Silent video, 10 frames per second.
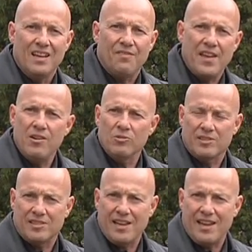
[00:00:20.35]
If they
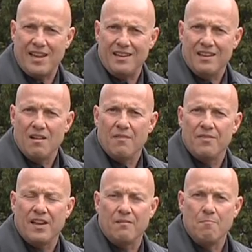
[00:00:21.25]
don't say
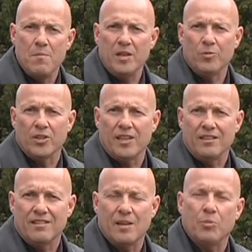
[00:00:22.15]
that
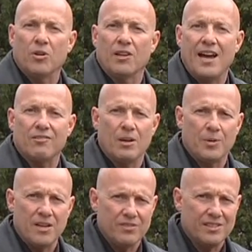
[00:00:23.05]
minimally they put a ladder
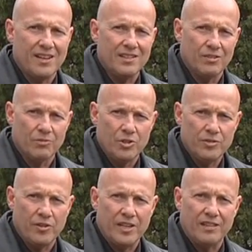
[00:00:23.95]
up on every side of a
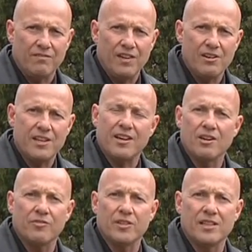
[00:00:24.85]
roof so they can very
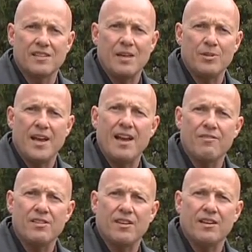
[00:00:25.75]
carefully examine
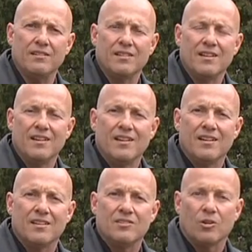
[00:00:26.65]
everything,
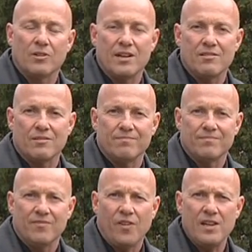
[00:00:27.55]
don't hire them.
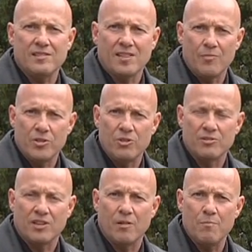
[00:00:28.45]
Find someone
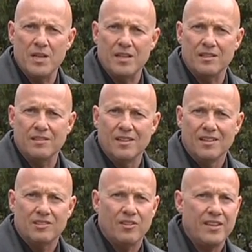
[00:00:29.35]
who's committed
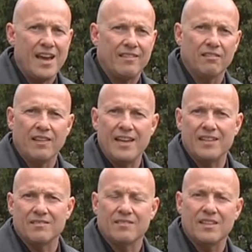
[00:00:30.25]
to the
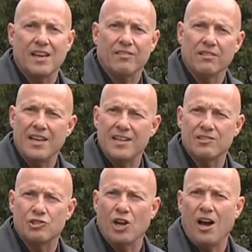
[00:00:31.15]
athletic, the
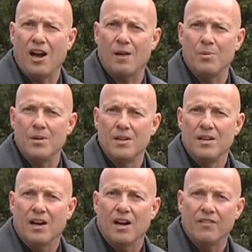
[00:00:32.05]
athletic job
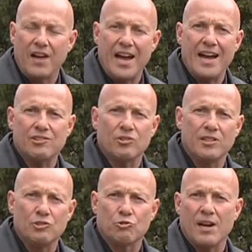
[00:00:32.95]
of
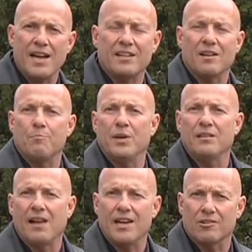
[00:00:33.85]
actually dragging a
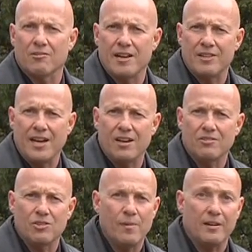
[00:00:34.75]
big ladder around a
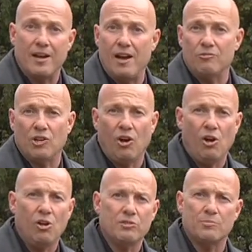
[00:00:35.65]
house, no matter how
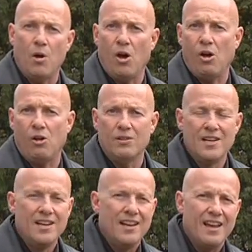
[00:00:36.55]
tall, small,
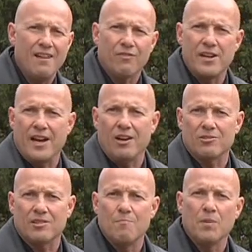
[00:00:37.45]
every
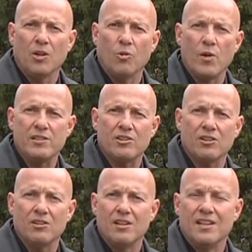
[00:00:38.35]
house, middle of
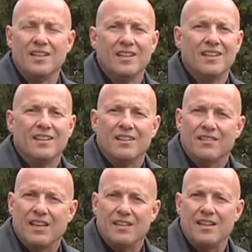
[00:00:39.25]
winter,
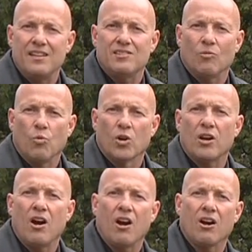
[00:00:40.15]
they need to
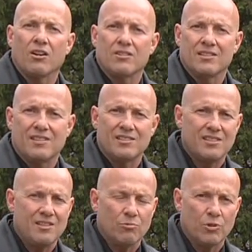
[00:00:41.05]
work hard to
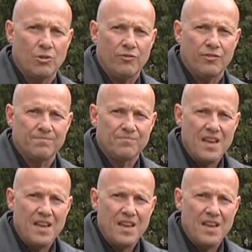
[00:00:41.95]
see the roof.